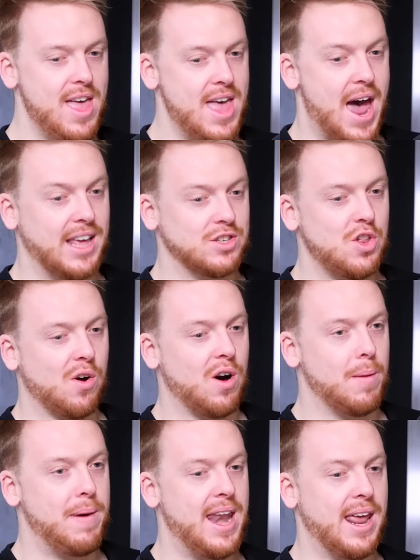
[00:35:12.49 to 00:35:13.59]
And he's not got a
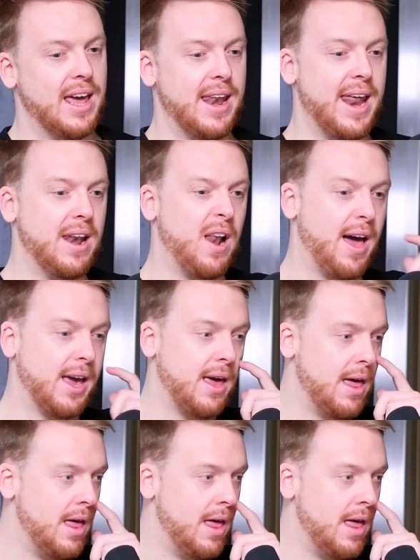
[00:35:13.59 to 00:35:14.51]
penny. And then, like,